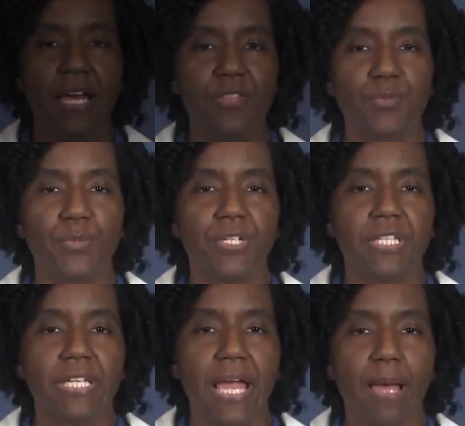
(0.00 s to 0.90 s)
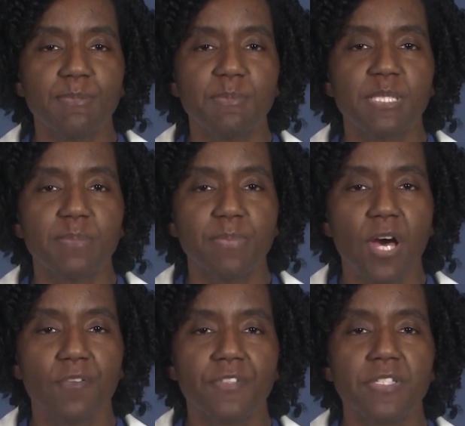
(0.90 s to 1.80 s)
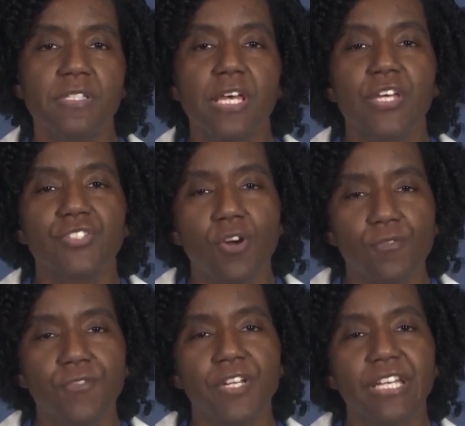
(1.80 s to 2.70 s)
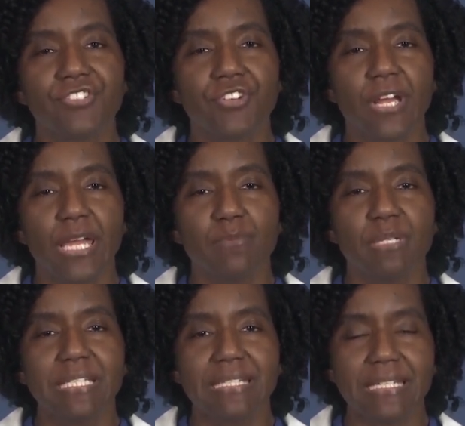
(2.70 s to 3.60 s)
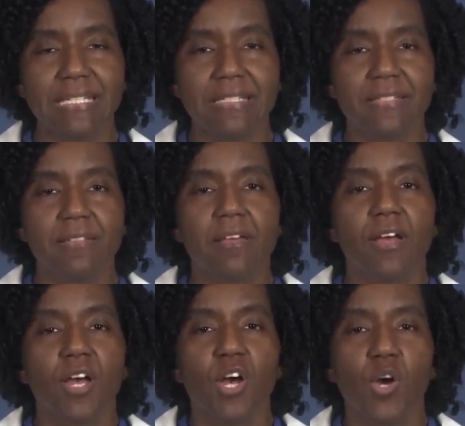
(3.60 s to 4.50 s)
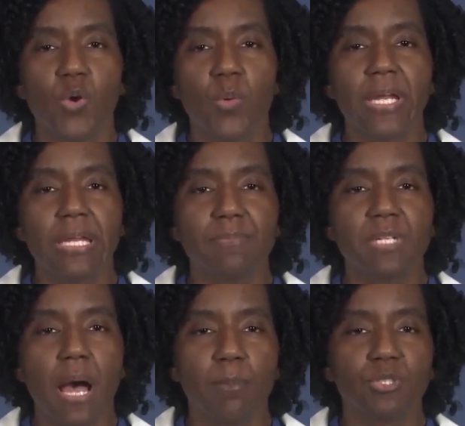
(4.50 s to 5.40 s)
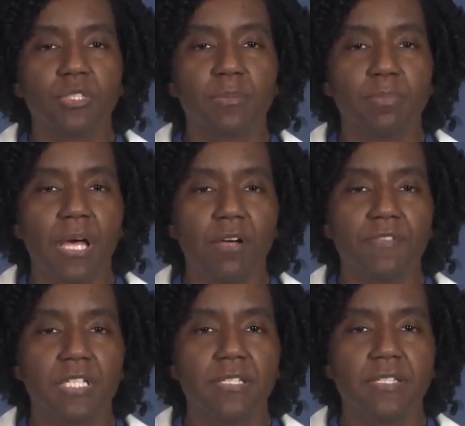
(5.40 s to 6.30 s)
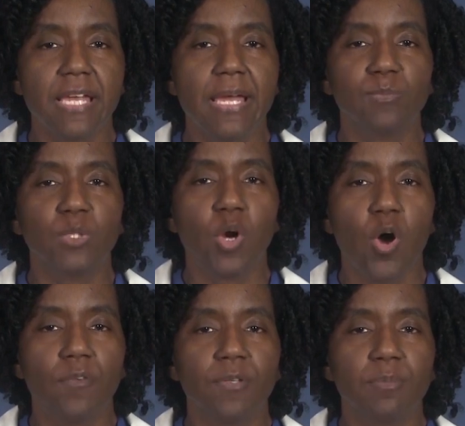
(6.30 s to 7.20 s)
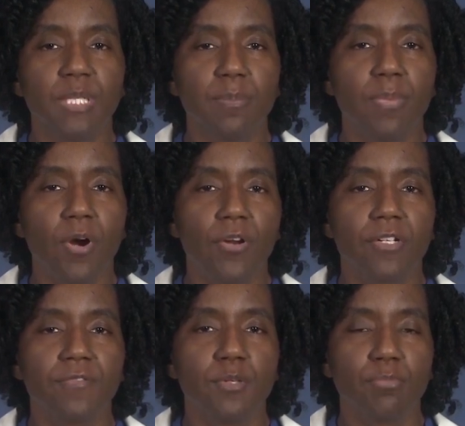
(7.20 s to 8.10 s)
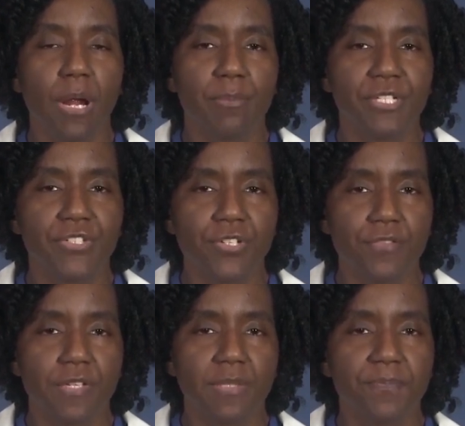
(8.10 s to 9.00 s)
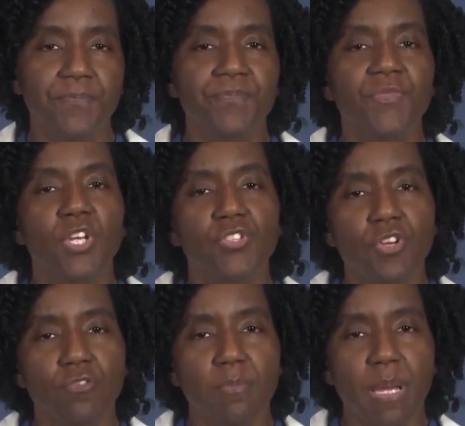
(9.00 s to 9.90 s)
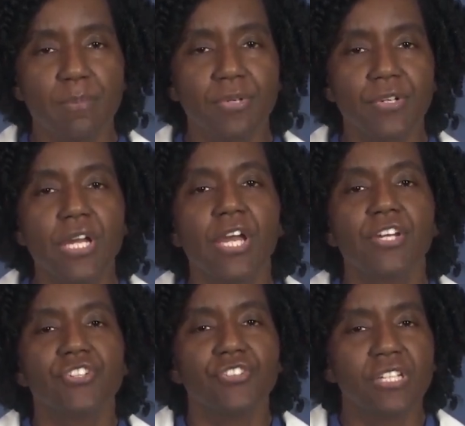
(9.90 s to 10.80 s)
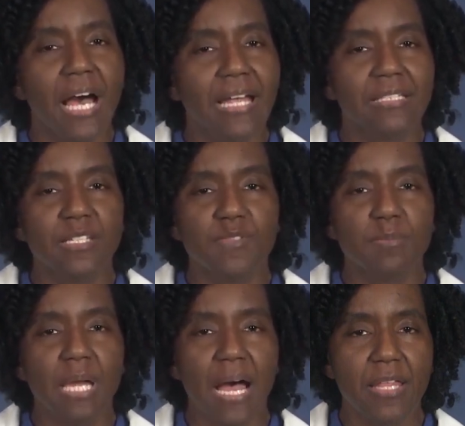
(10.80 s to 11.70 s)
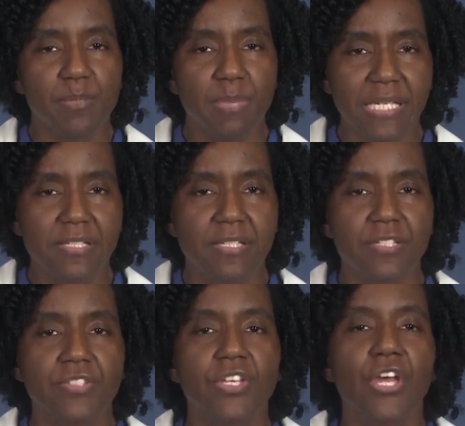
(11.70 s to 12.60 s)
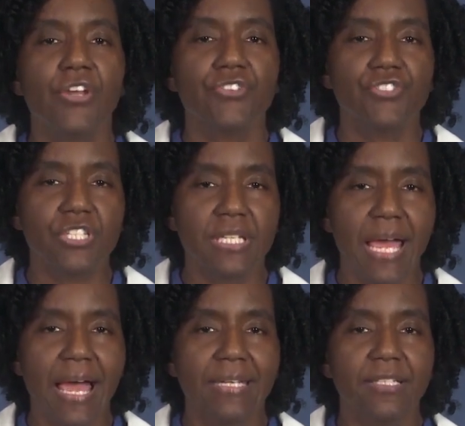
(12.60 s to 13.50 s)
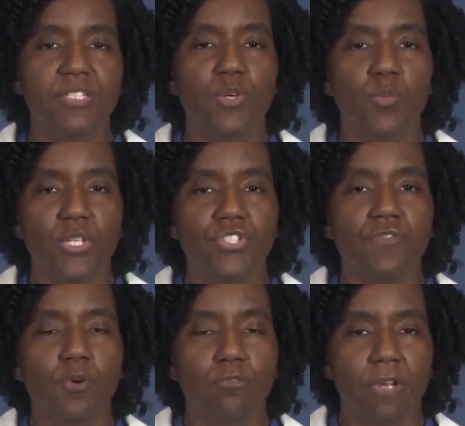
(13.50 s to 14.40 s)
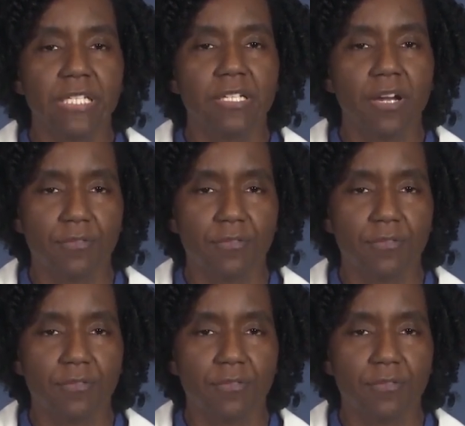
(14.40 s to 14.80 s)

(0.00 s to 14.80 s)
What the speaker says: Now that we're in the abdomen and pelvis, don't forget your ABCs. A quick abdominal and pelvic exam will often be a part of your primary survey. So remember, you're not leaving behind the basics, you're just adding to what you've already